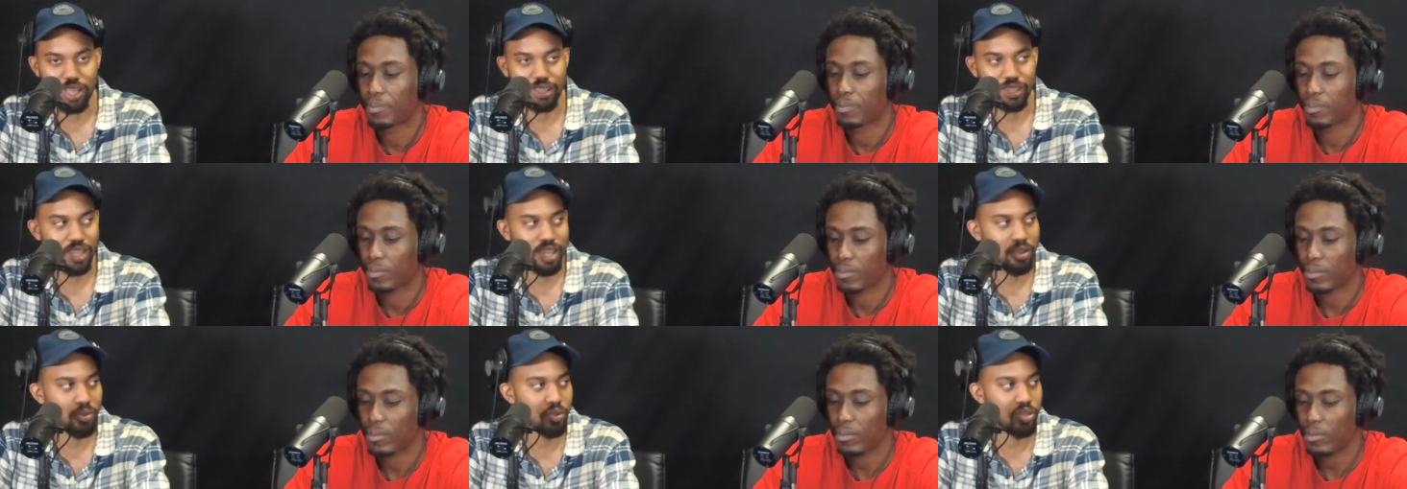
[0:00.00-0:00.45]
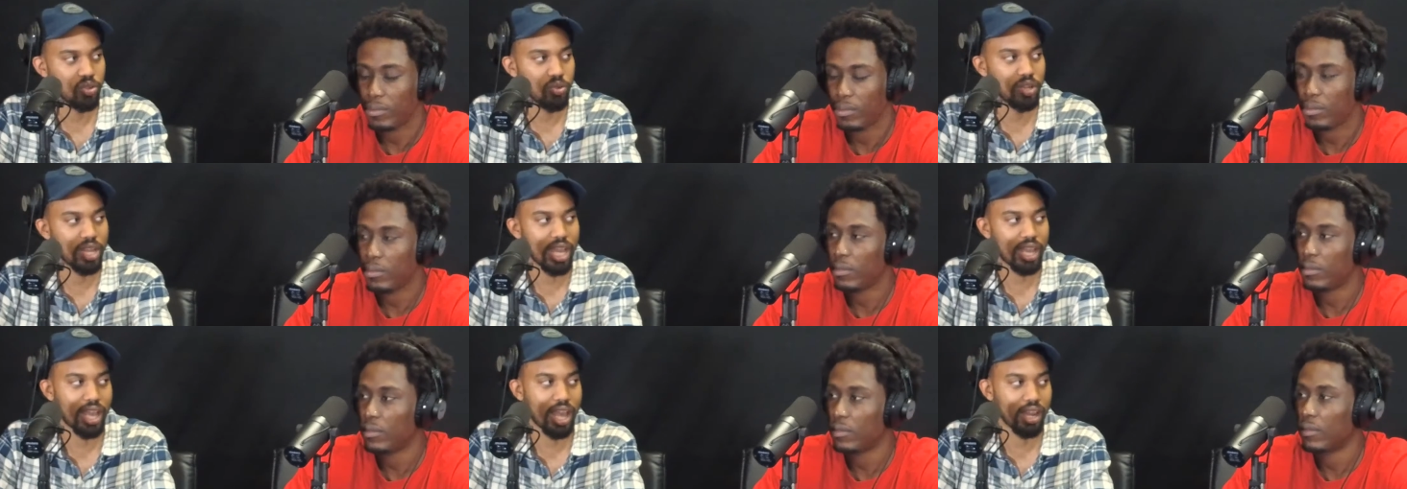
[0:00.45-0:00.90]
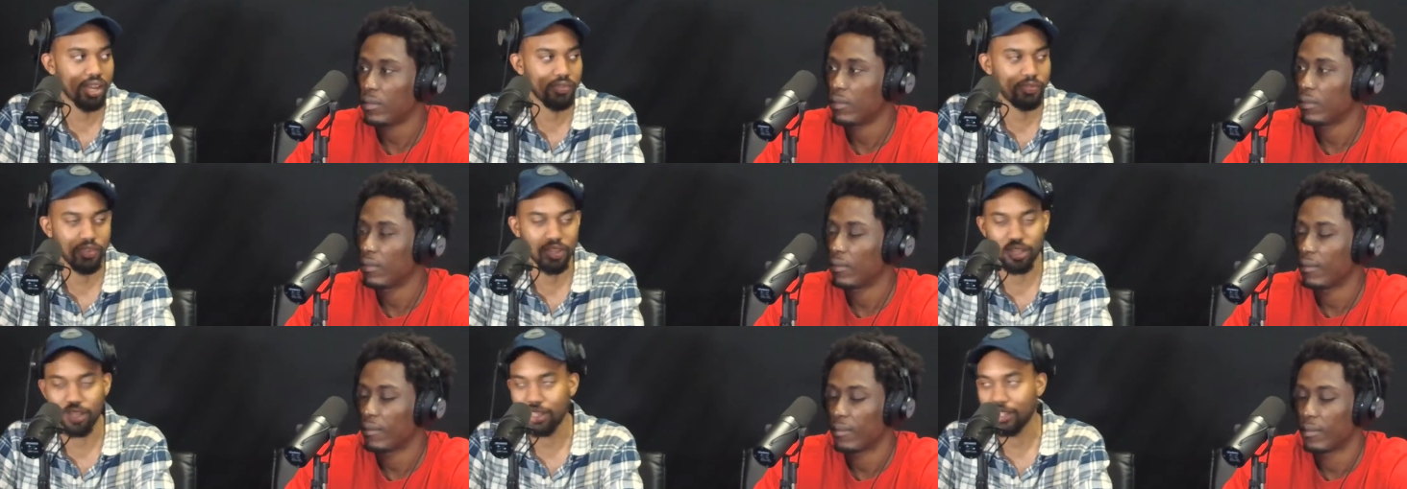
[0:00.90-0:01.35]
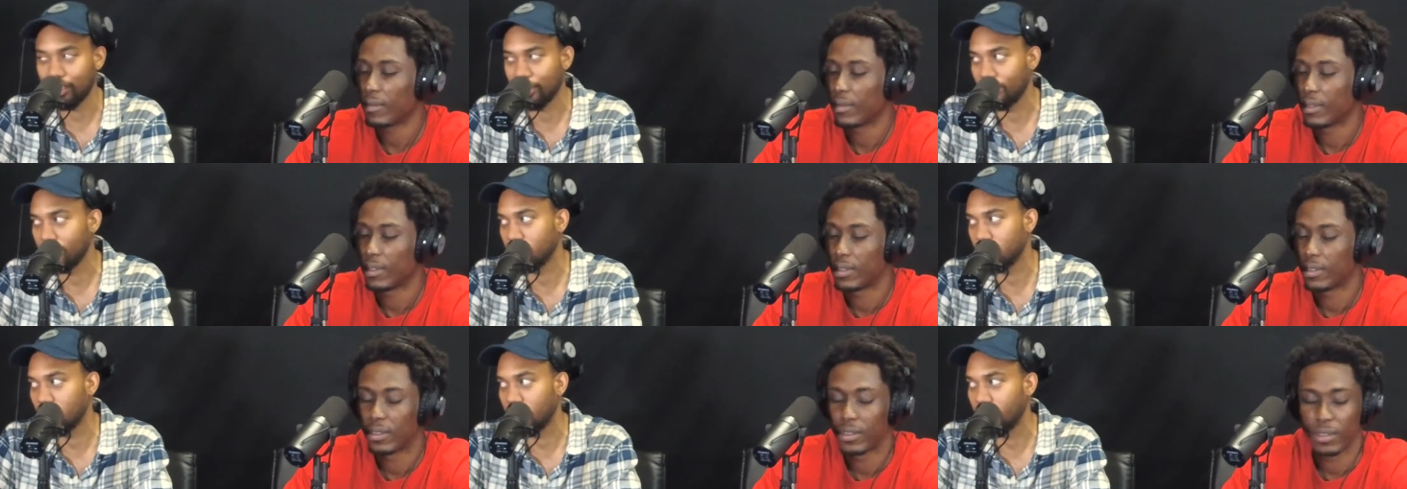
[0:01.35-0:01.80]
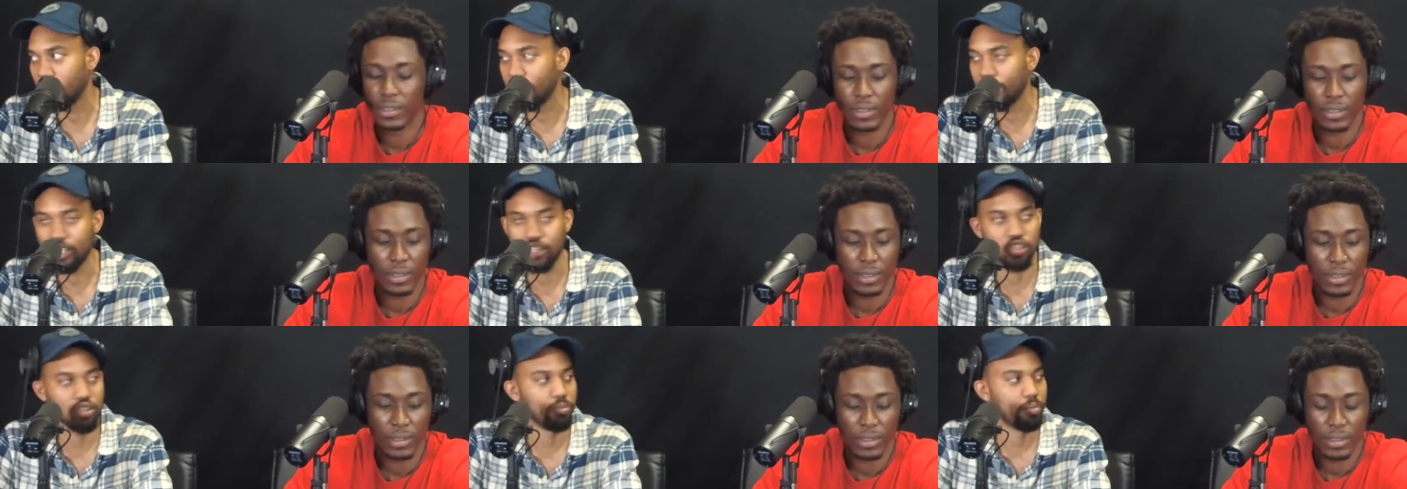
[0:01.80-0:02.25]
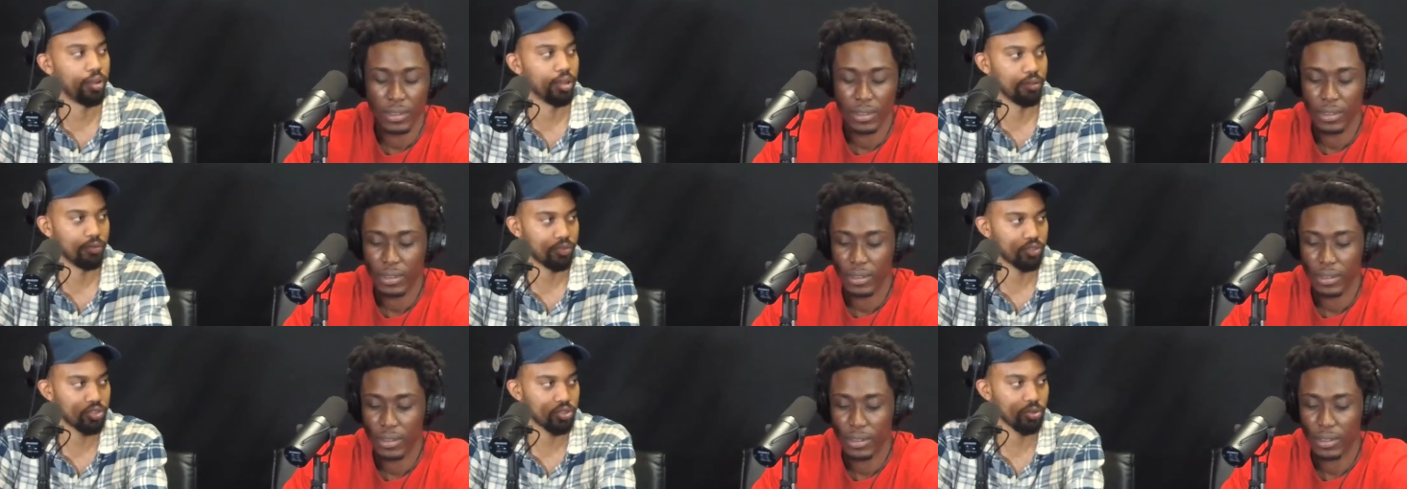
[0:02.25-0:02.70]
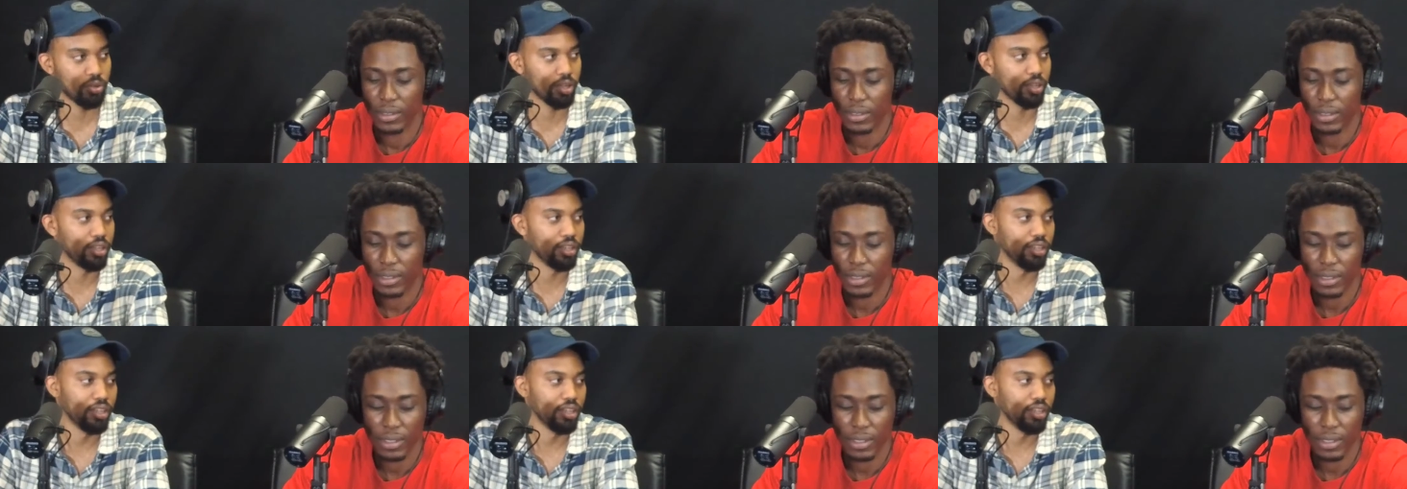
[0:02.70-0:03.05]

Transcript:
Speaker 1: like that. When you in that kind of feeling, hit Joe Budden for sure.